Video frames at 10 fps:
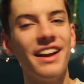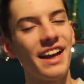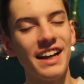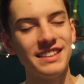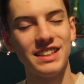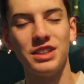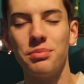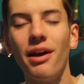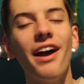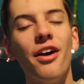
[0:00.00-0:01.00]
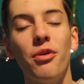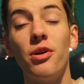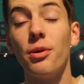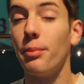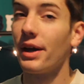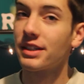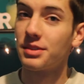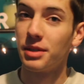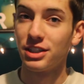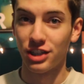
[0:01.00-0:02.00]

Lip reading: Hey guys, it's Brett, and welcome back to my